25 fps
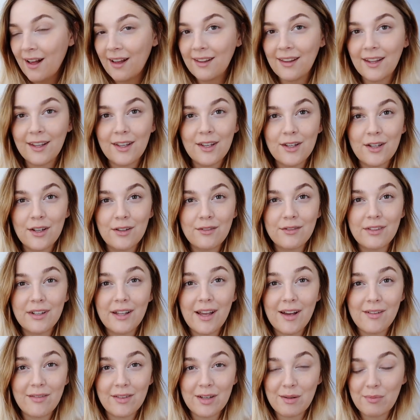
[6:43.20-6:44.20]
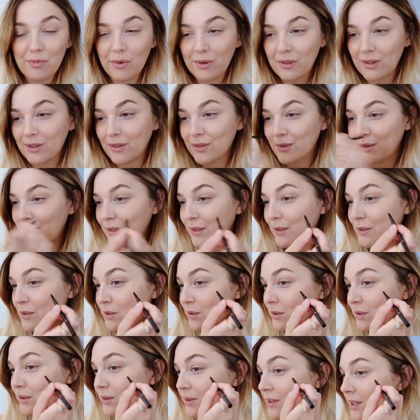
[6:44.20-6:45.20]
and like you don't really have any products on it
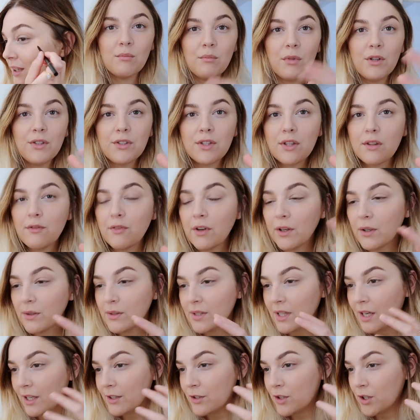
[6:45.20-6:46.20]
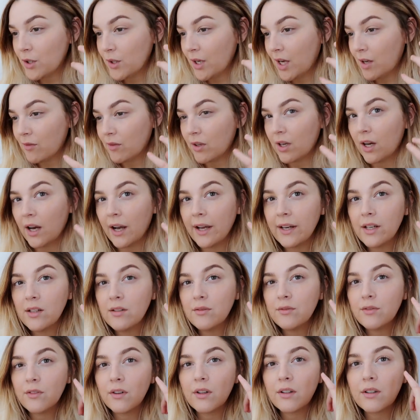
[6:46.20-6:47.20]
at all. Most of the freckles that I do have are kind
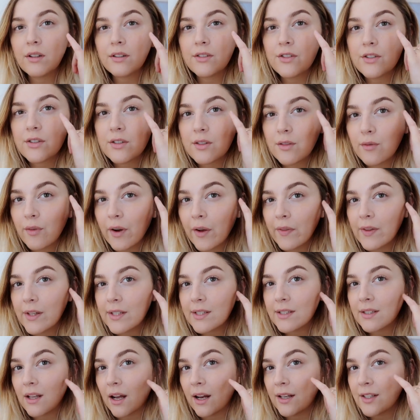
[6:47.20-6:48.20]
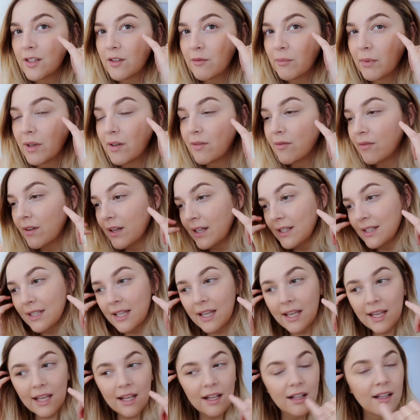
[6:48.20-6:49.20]
of just around the sides of my face
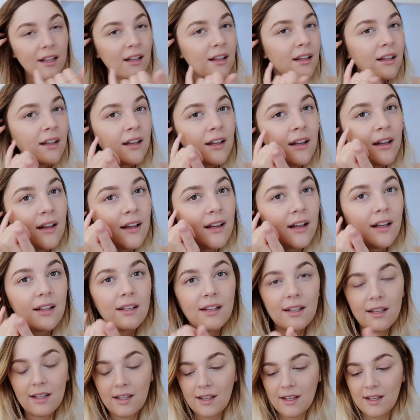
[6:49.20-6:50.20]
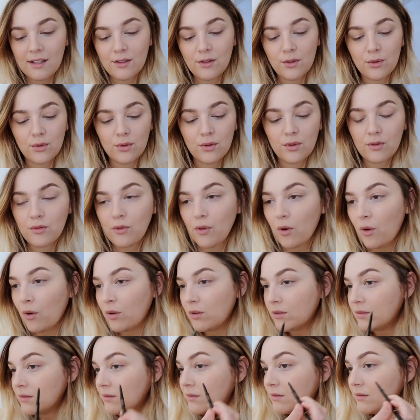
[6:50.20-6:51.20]
here and here, just sort of
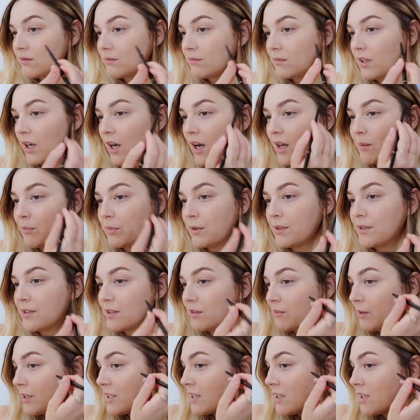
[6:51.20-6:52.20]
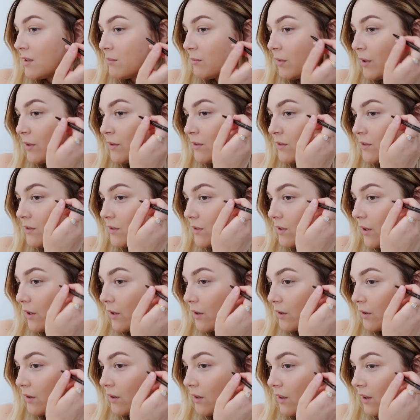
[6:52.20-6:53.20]
on the high points of my cheekbones. So
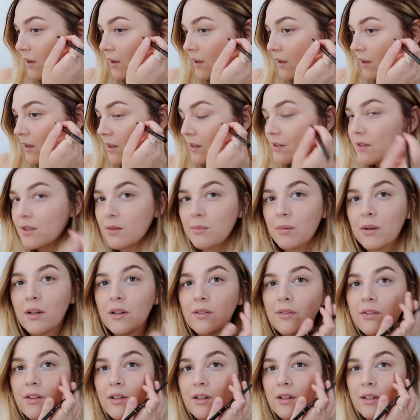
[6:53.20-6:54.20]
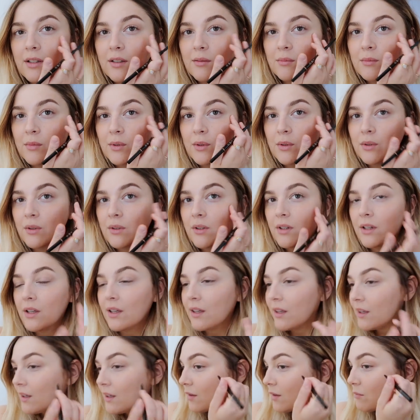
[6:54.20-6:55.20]
I just put a few little more
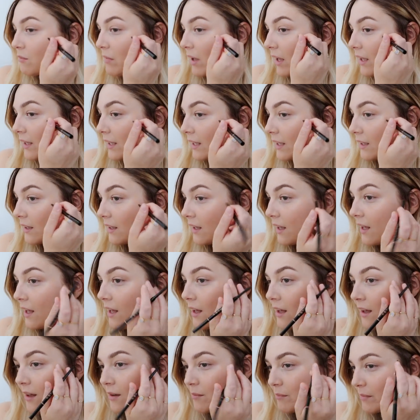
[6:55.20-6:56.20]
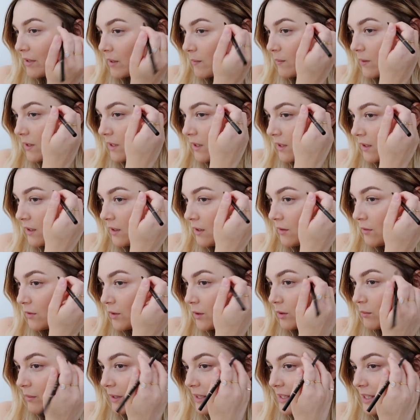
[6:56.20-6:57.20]
back in there, maybe a
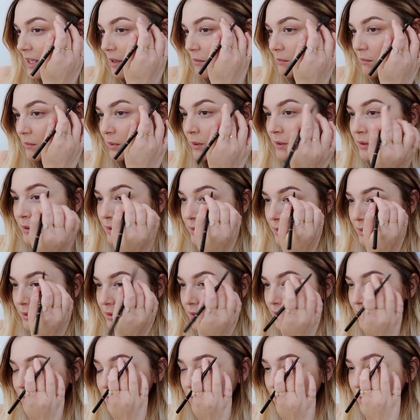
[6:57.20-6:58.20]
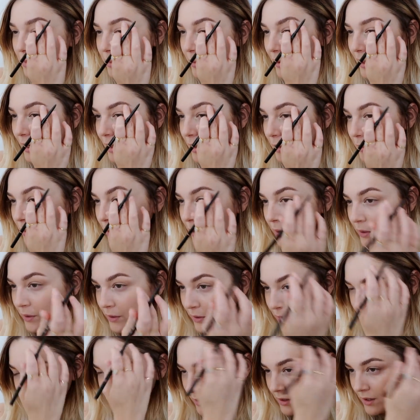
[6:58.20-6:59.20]
few on my temple and my brow
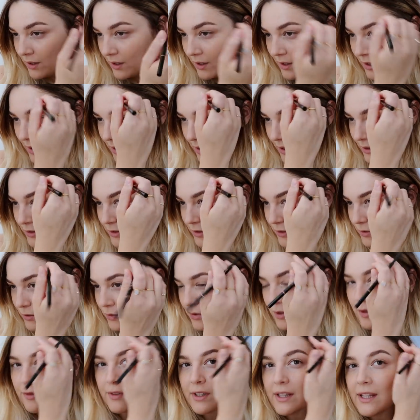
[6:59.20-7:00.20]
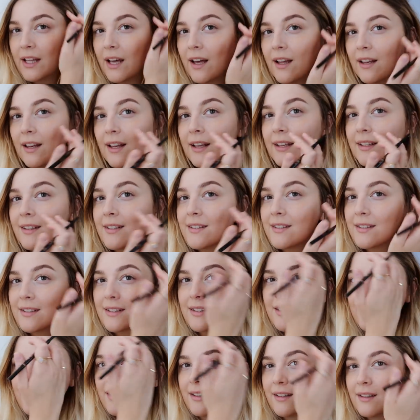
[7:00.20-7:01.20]
bone, and just sort of in that like
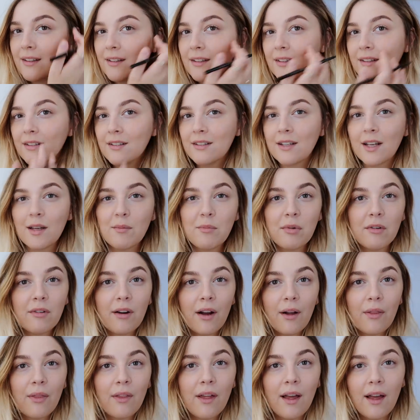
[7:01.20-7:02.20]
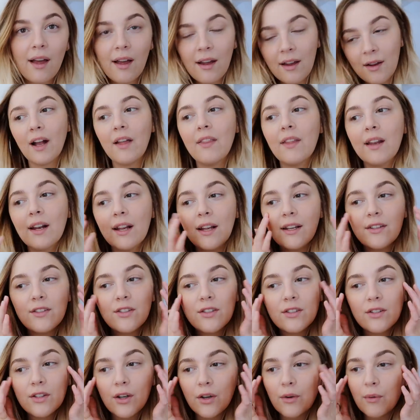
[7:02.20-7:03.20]
C shape around there. And then I
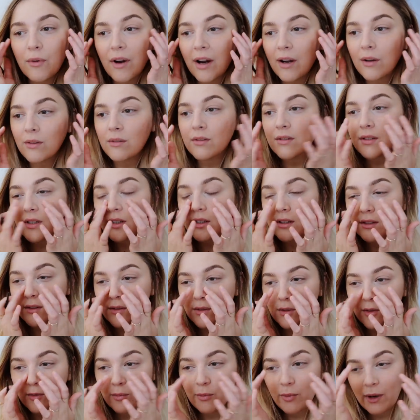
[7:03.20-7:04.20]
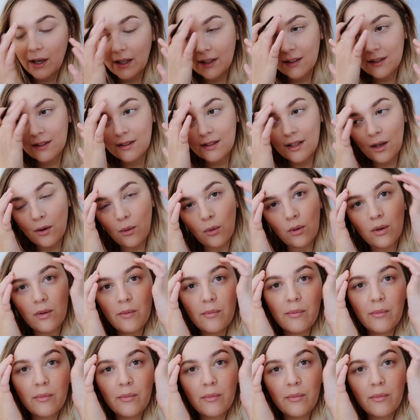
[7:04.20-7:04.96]
just go round and sort of press that all